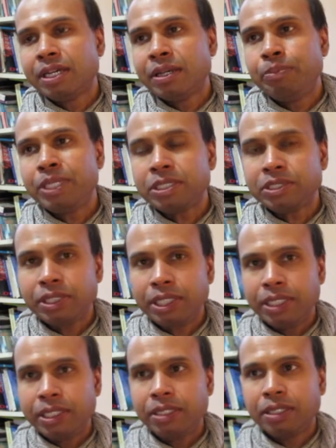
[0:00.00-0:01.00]

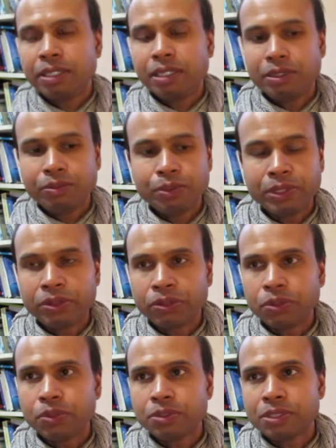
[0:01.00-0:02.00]
habitually with
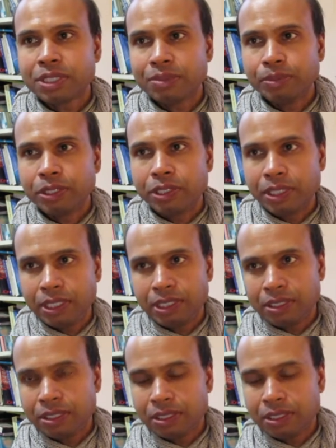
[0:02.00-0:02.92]
thoughts and body